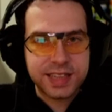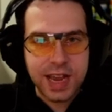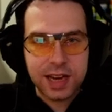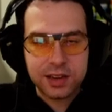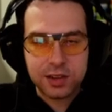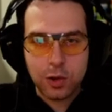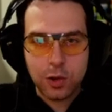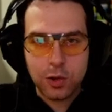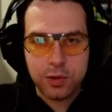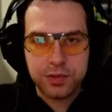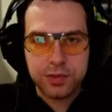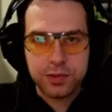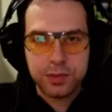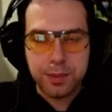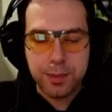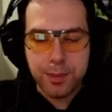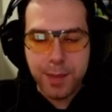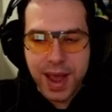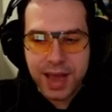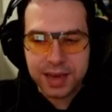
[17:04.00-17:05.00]
of
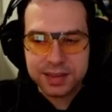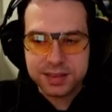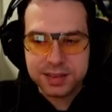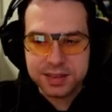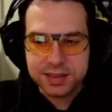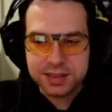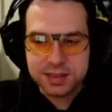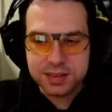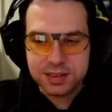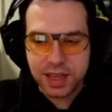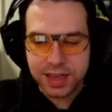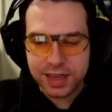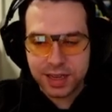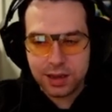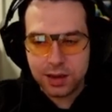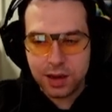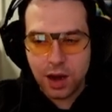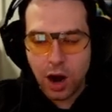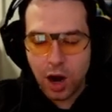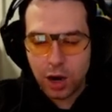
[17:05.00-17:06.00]
madness, like
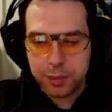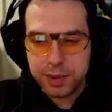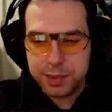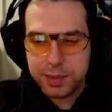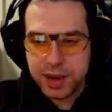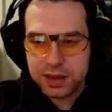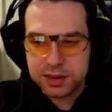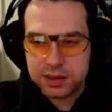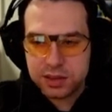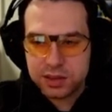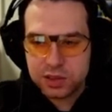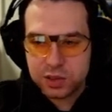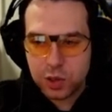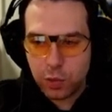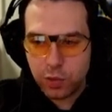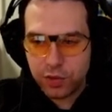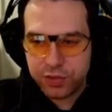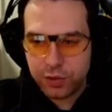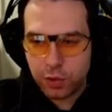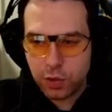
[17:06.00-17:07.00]
army madness, go
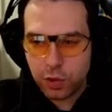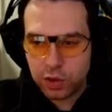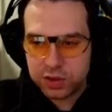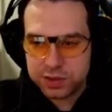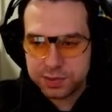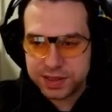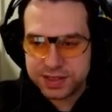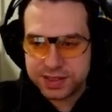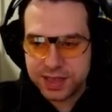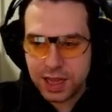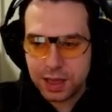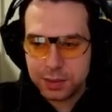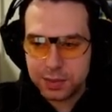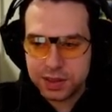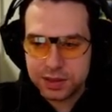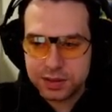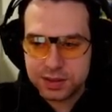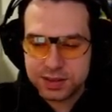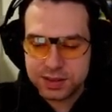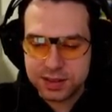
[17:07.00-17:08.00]
with the horseman's
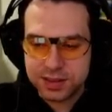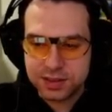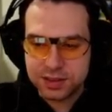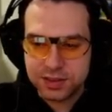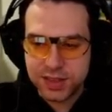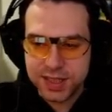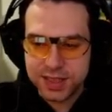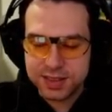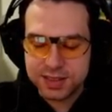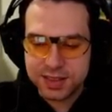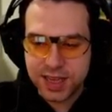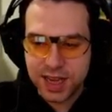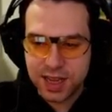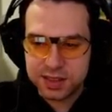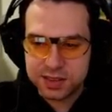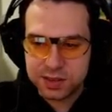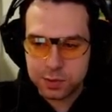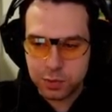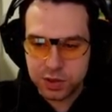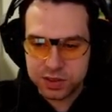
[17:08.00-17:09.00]
helmet since this
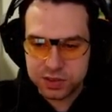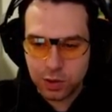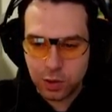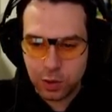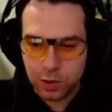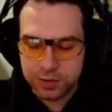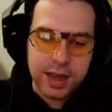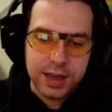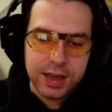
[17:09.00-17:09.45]
has resolve.